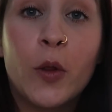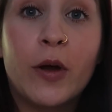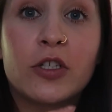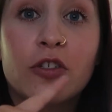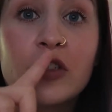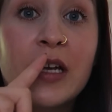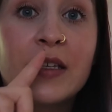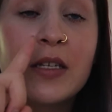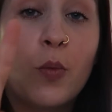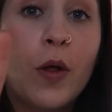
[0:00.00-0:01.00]
otherwise she'll just
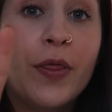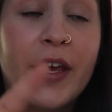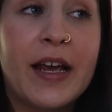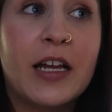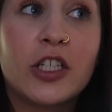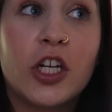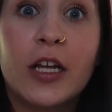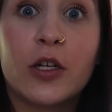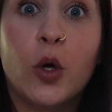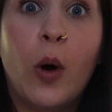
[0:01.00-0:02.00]
answer one thing and
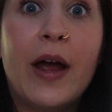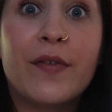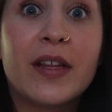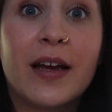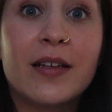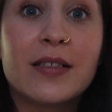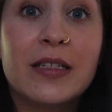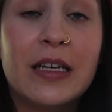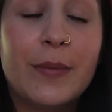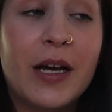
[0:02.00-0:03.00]
she'll ignore everything else
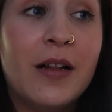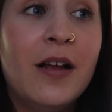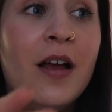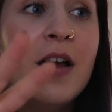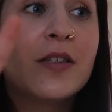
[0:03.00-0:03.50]
in the email.